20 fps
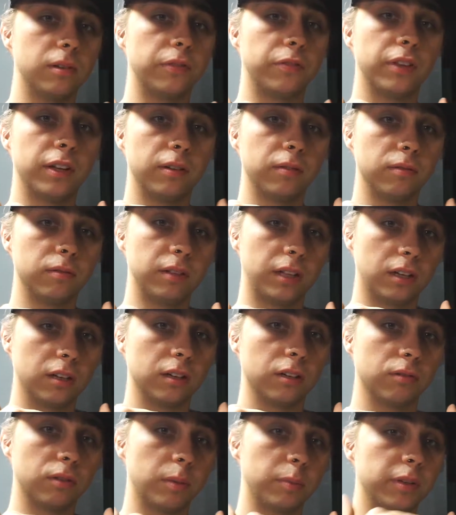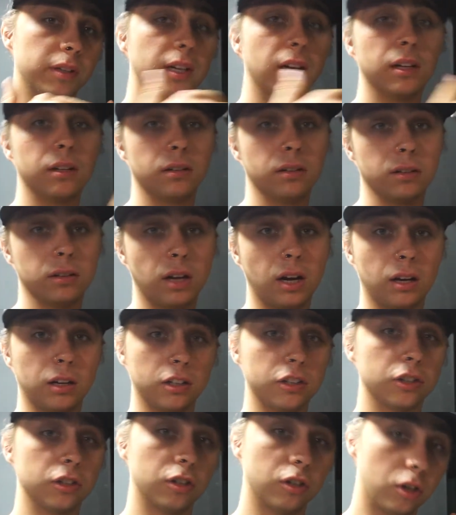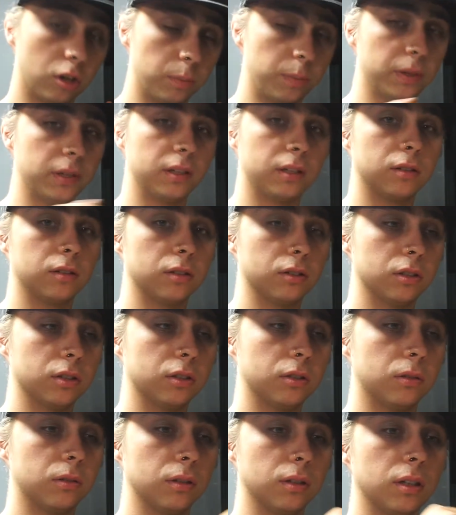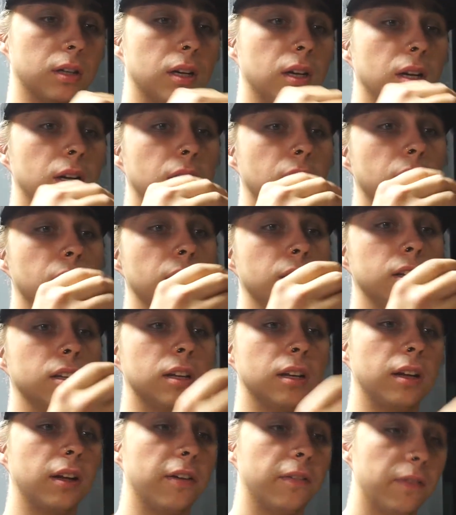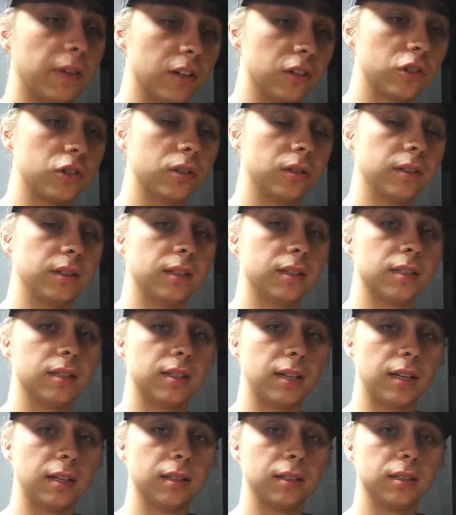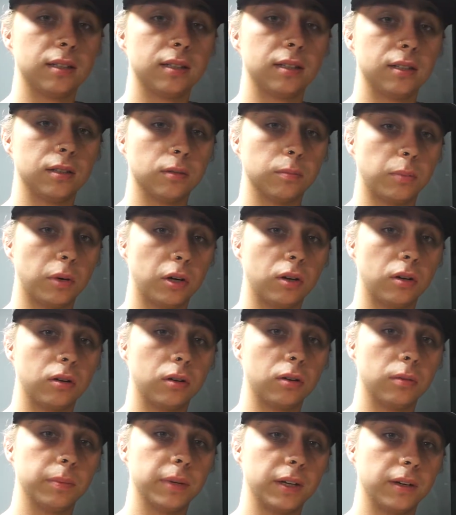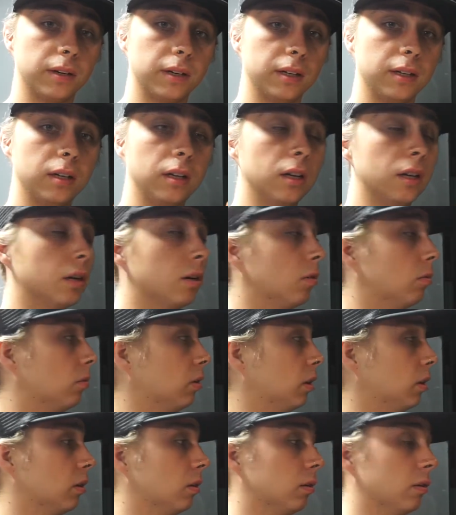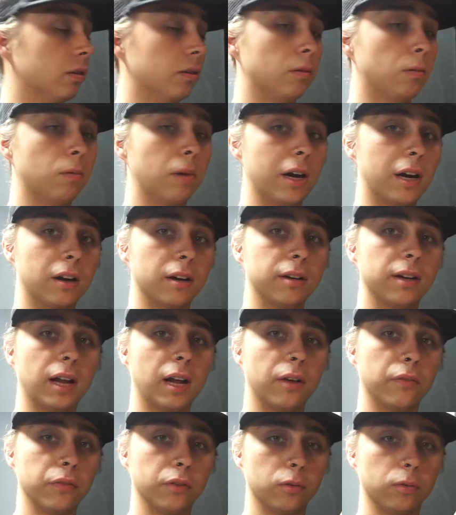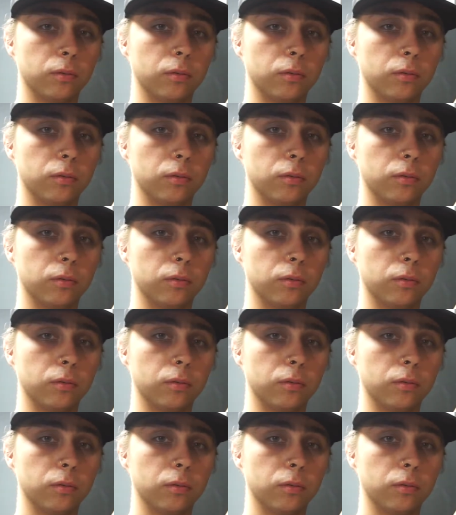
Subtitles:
they're going to rub together a lot because you're going to open and close the door. Eventually the stainless steel ball bearing will wear down